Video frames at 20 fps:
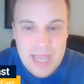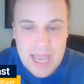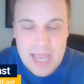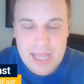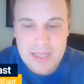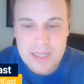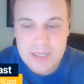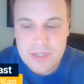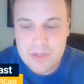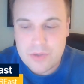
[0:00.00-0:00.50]

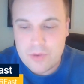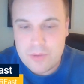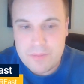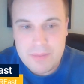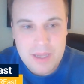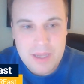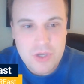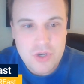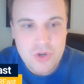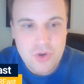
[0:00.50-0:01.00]
talent would
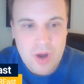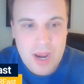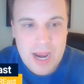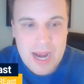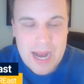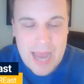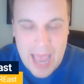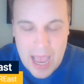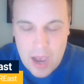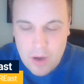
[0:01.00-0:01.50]
be
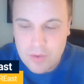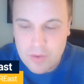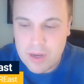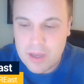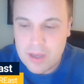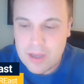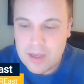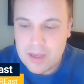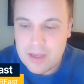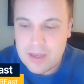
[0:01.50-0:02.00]
trade out
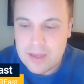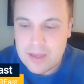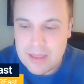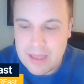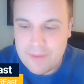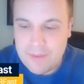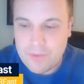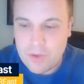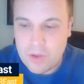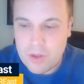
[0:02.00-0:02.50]

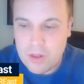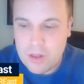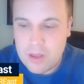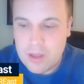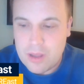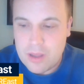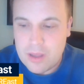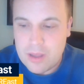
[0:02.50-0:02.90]
level.